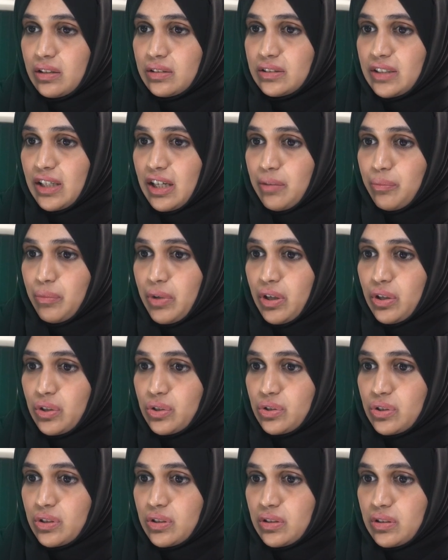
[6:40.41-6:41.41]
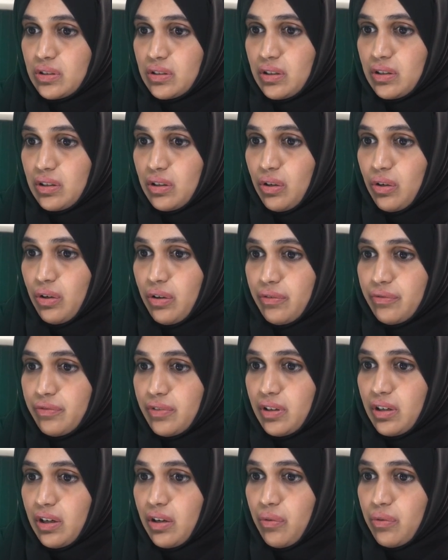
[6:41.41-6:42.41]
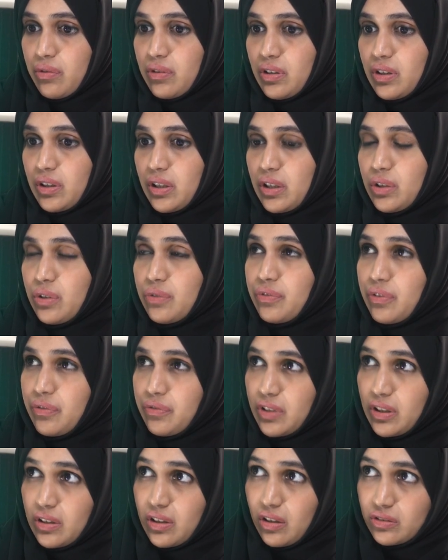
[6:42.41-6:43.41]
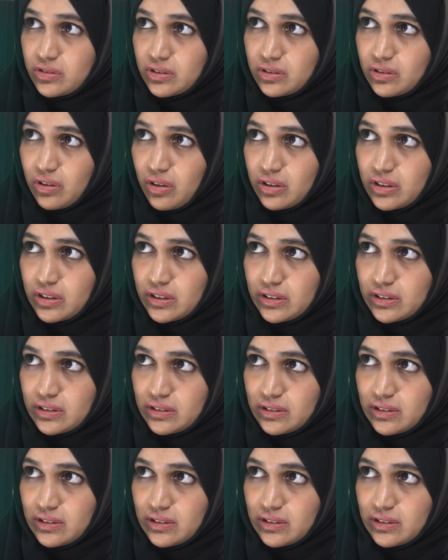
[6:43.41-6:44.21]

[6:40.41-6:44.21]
damage of around $30,000 to $50,000.